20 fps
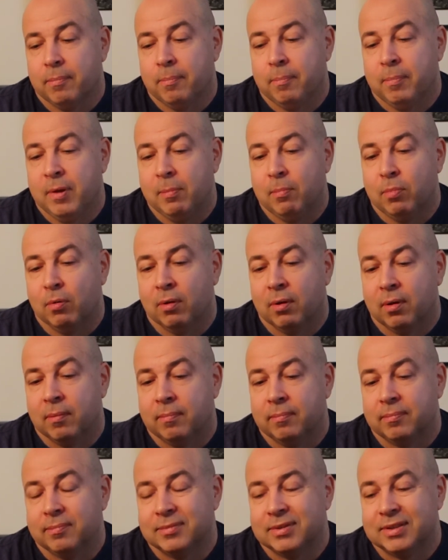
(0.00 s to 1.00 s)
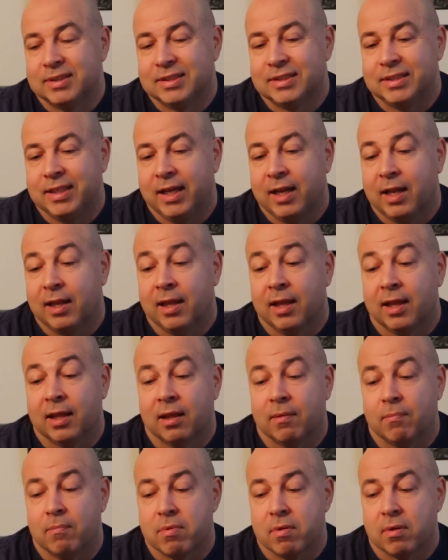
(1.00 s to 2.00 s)
people stated
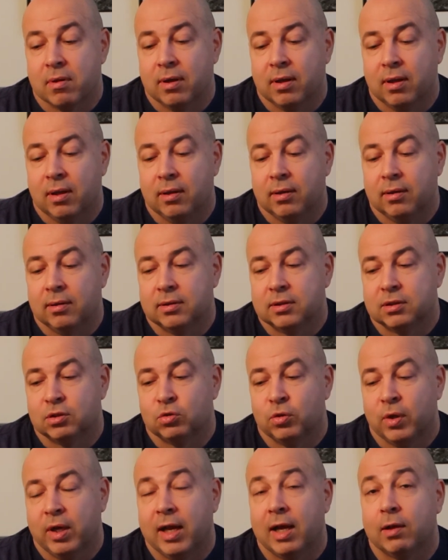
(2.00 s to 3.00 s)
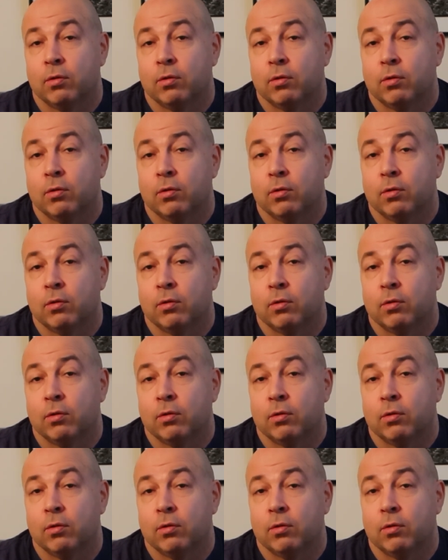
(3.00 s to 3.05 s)
that straight